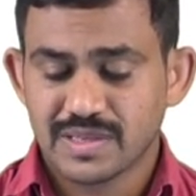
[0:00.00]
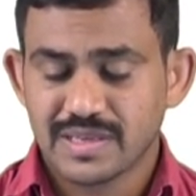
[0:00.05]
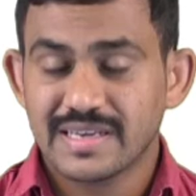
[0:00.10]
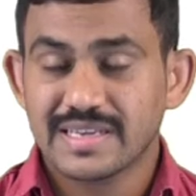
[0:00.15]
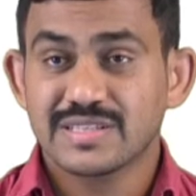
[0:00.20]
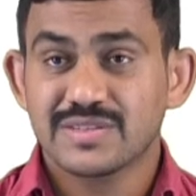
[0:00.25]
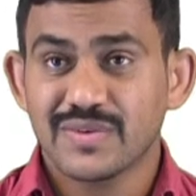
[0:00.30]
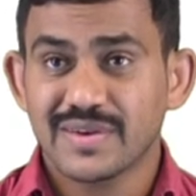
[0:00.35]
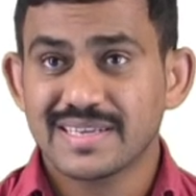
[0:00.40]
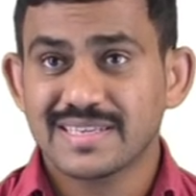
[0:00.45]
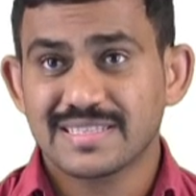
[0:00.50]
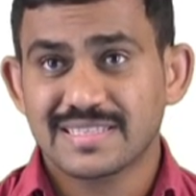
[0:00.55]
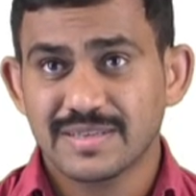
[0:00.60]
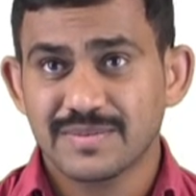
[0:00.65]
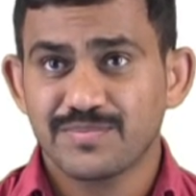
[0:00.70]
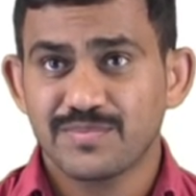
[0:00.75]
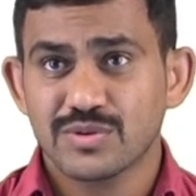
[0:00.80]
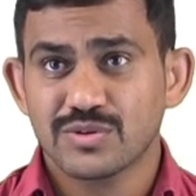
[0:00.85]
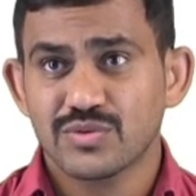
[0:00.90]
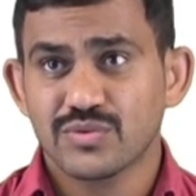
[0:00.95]
It's very
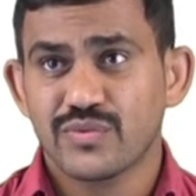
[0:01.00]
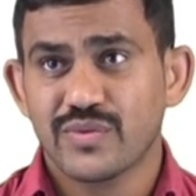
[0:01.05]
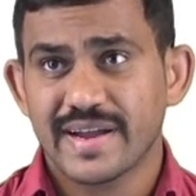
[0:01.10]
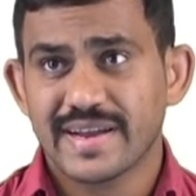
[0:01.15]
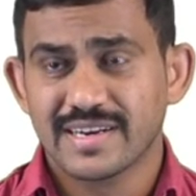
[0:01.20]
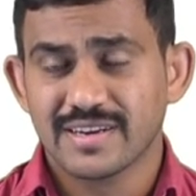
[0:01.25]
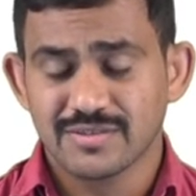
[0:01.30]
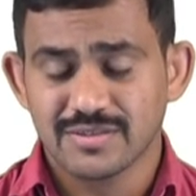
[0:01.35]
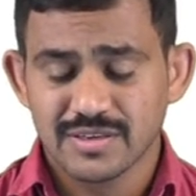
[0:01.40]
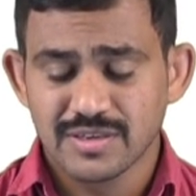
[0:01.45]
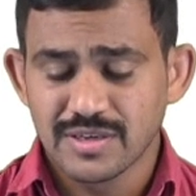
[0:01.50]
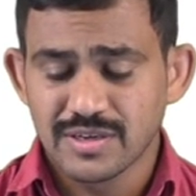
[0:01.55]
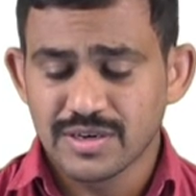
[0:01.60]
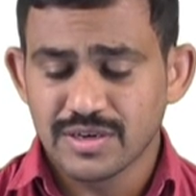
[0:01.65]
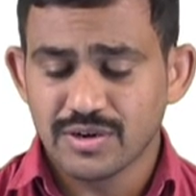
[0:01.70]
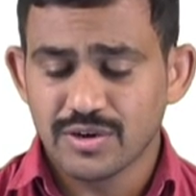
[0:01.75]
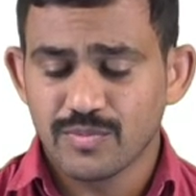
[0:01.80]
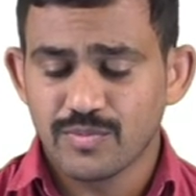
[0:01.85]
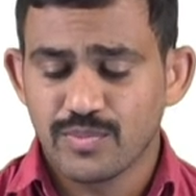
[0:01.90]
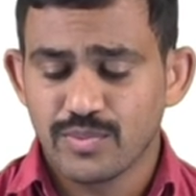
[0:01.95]
simple to find out.
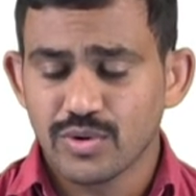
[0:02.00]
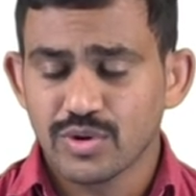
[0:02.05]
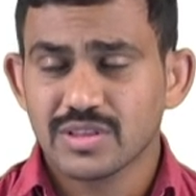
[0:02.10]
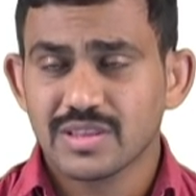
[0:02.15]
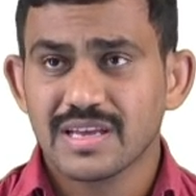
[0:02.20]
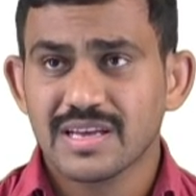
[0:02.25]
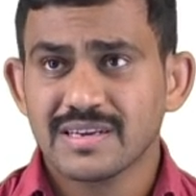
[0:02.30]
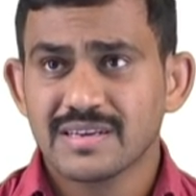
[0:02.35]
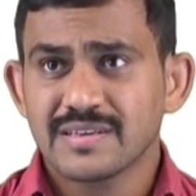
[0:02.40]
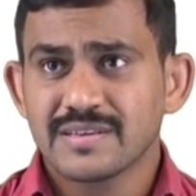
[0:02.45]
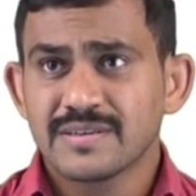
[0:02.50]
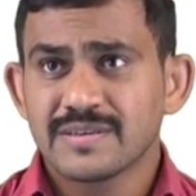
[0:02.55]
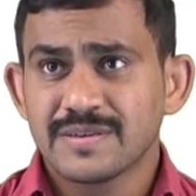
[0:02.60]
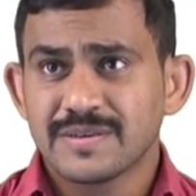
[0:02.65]
Now both are